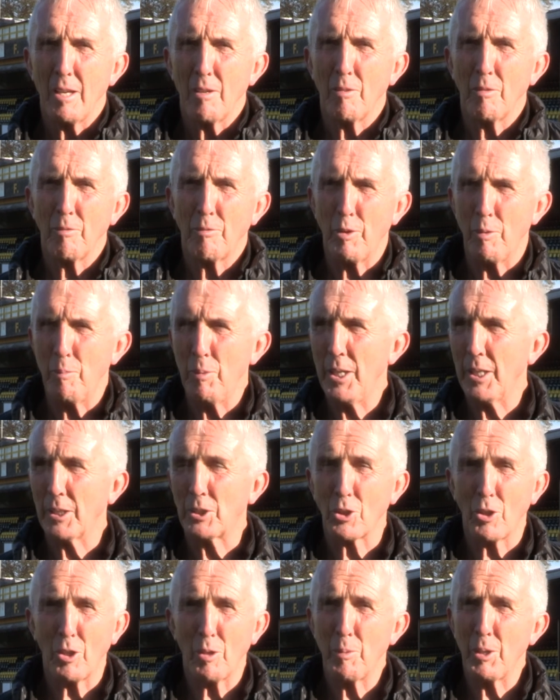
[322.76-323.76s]
For me, it's
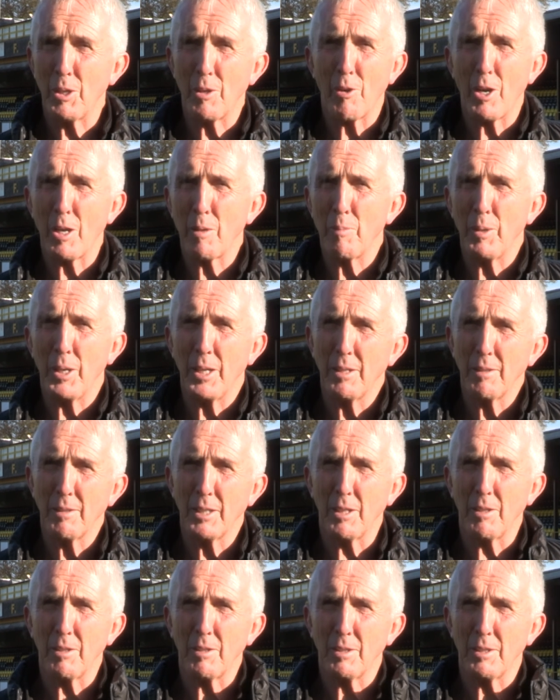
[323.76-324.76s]
all about the rugby.
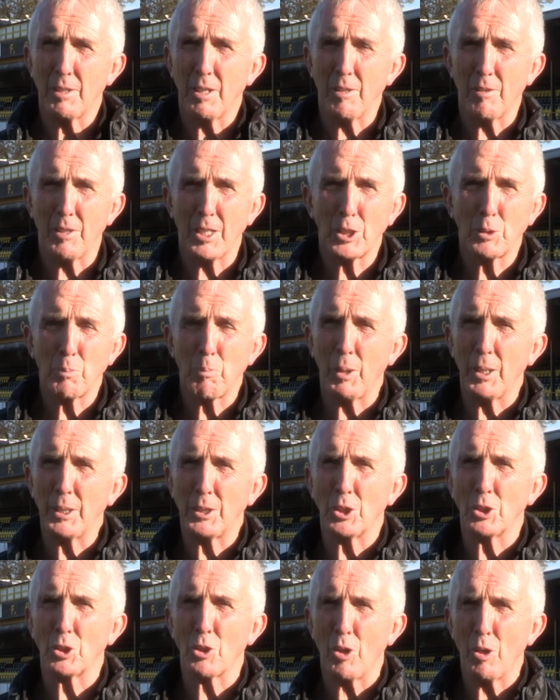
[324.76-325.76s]
this place
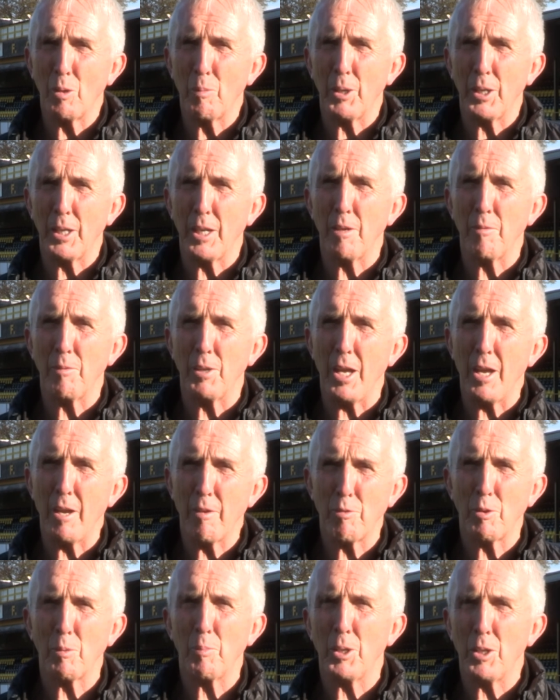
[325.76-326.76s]
is all about giving
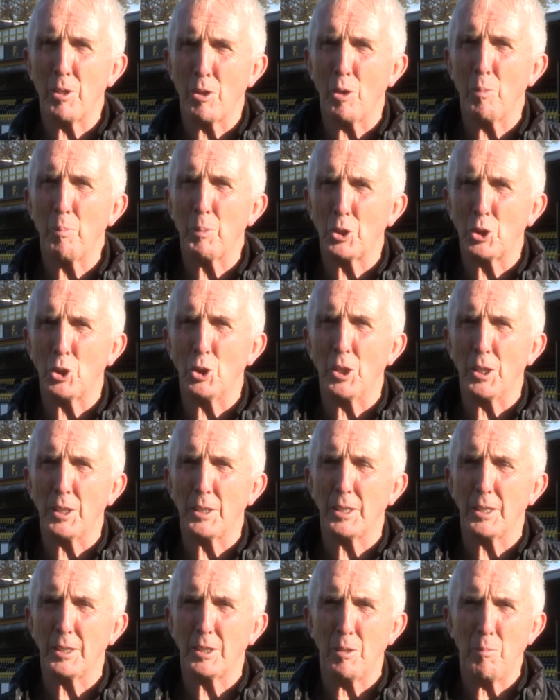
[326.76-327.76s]
everybody the
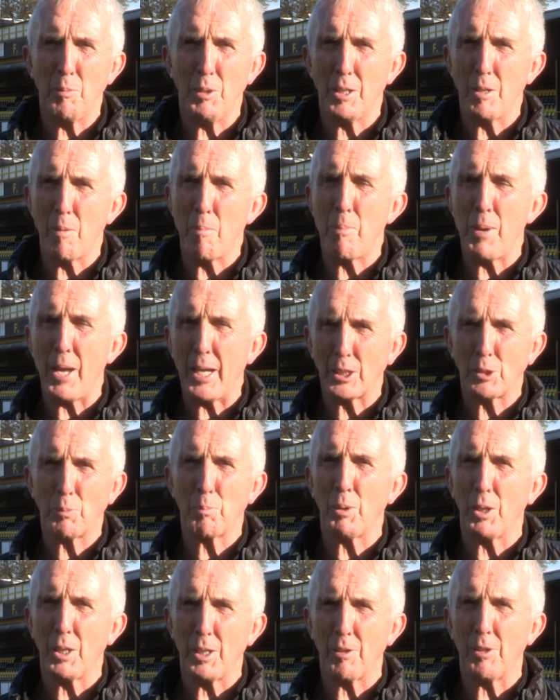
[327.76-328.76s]
opportunity to be the best
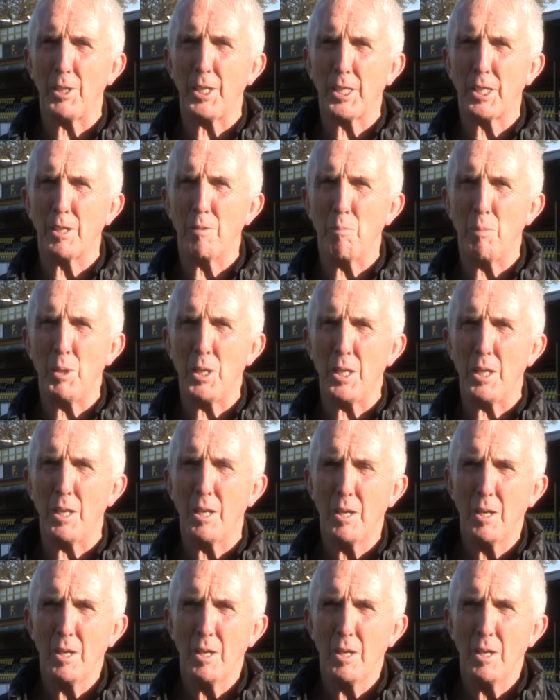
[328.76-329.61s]
player they can be,